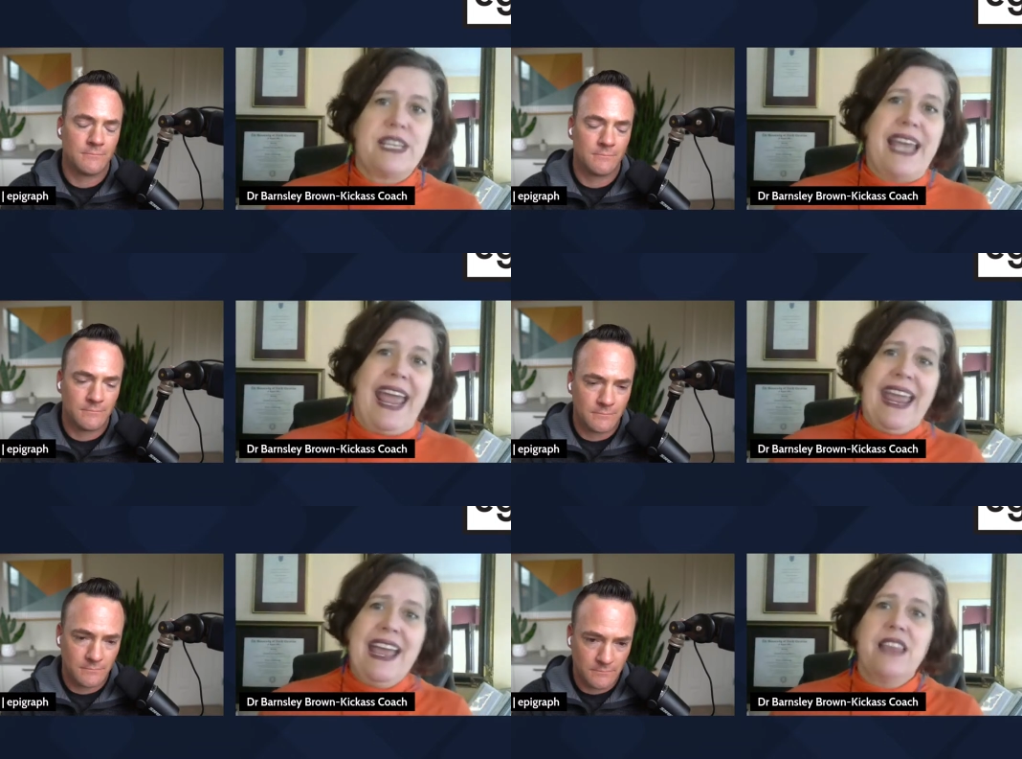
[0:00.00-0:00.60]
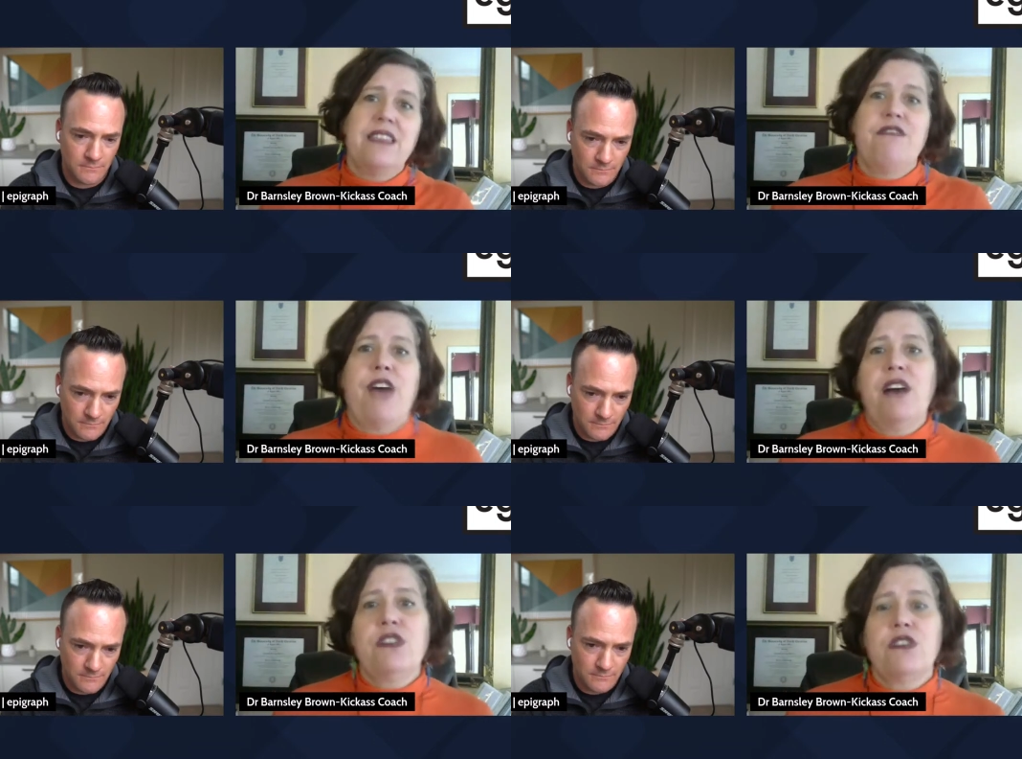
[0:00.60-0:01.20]
Speaker 1: and the
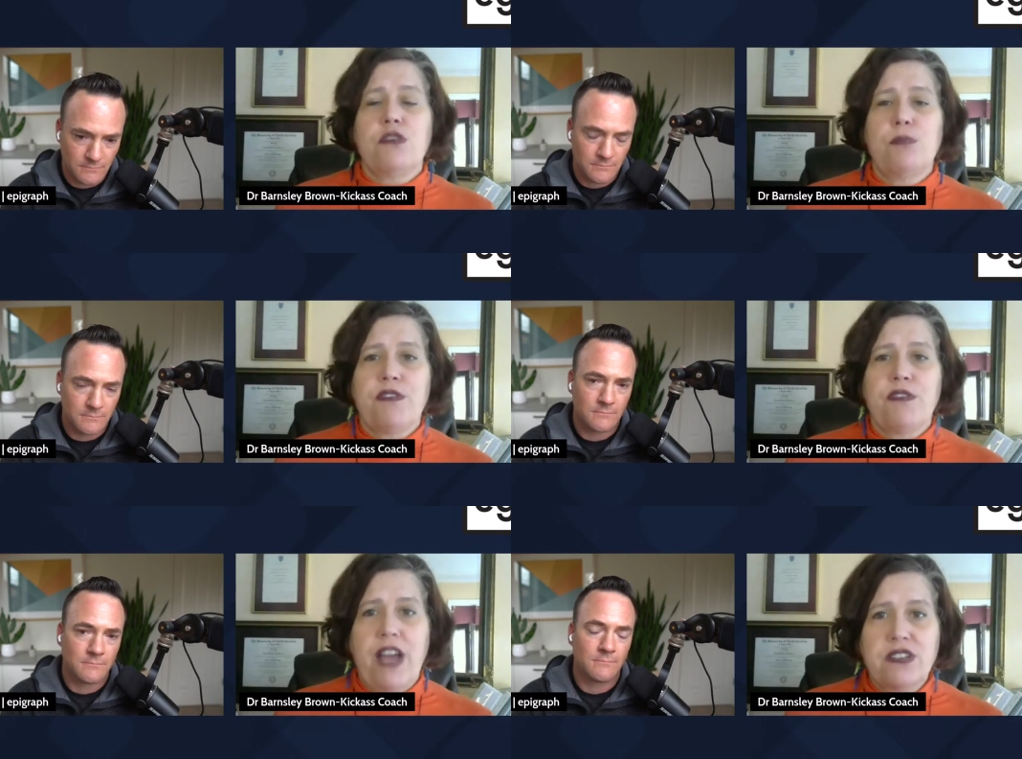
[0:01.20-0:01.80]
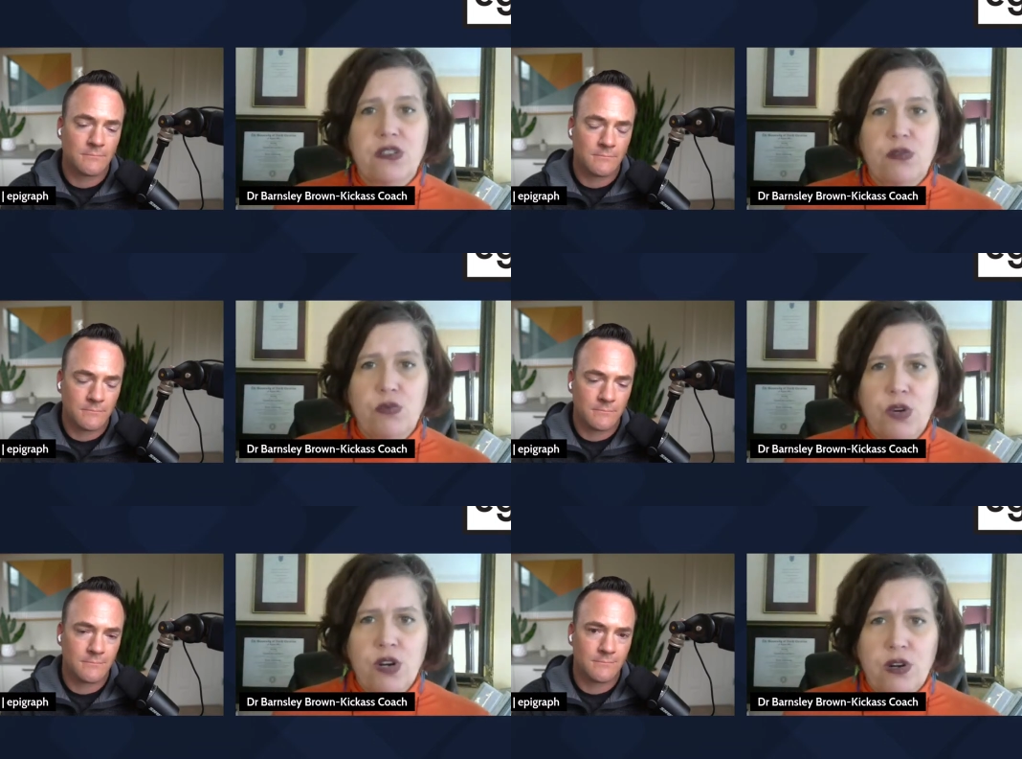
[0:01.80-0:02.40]
value you provide to the
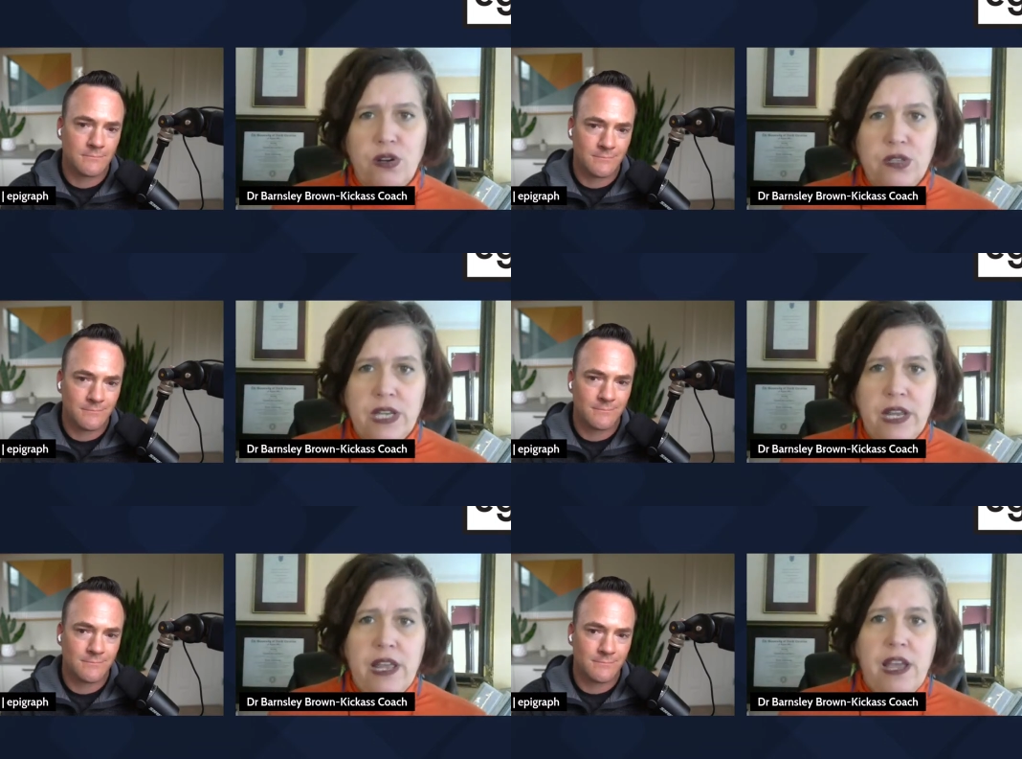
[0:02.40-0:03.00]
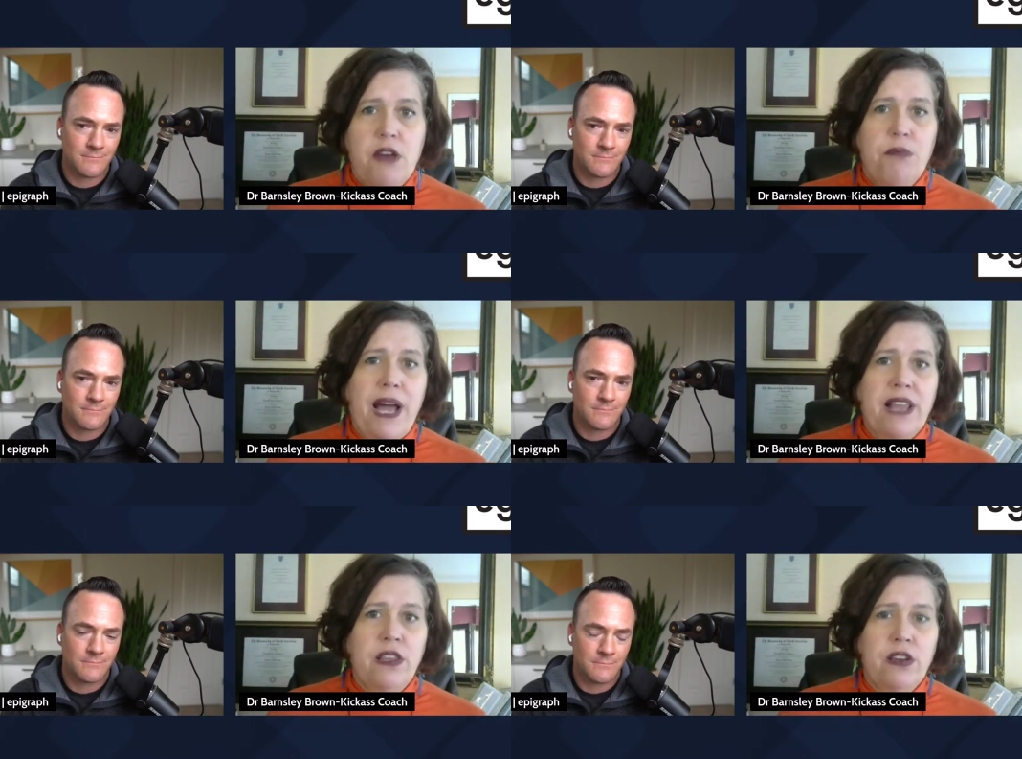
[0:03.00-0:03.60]
world by
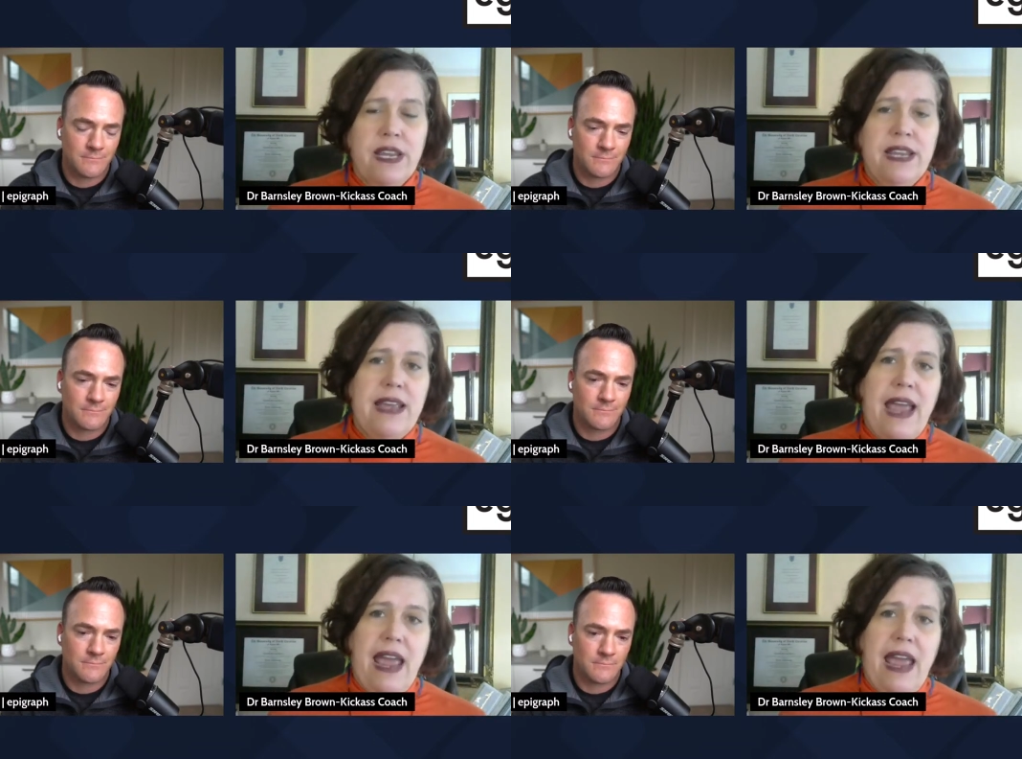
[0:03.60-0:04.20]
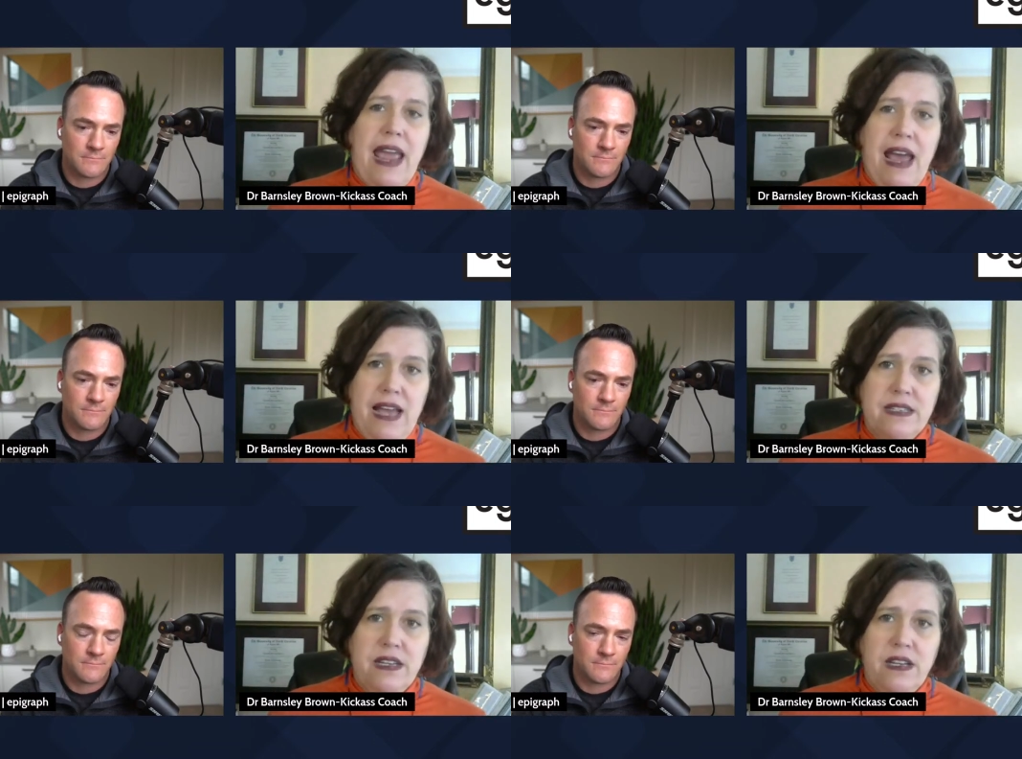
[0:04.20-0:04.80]
looking
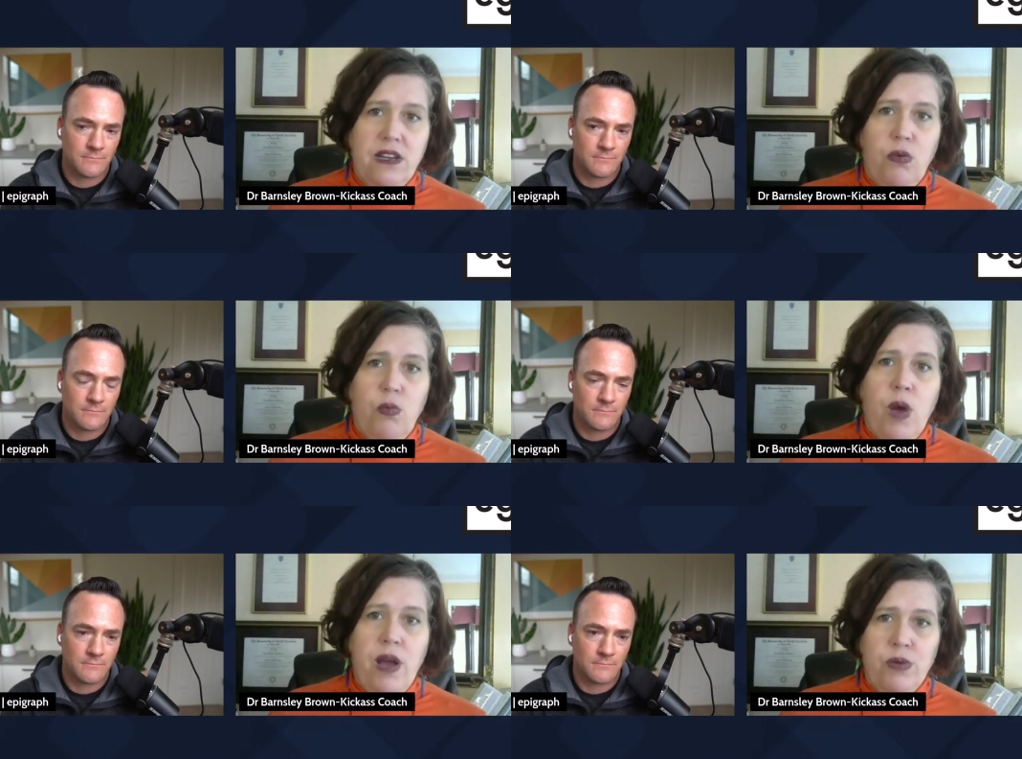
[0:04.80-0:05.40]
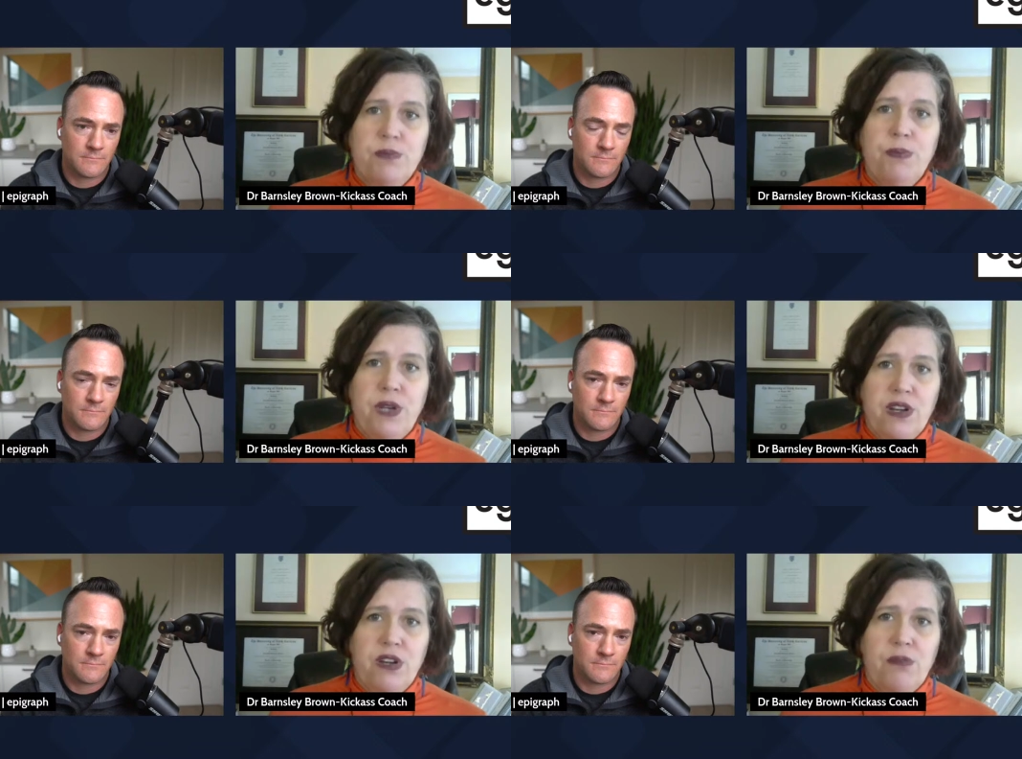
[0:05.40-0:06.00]
at what was
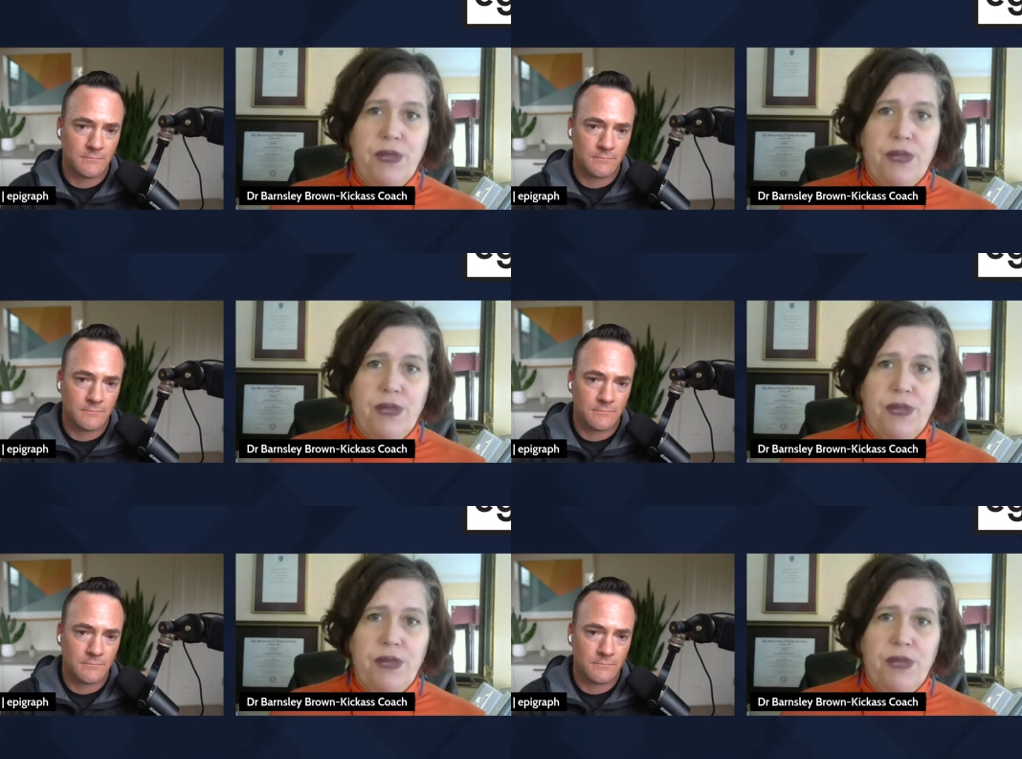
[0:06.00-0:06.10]
put on your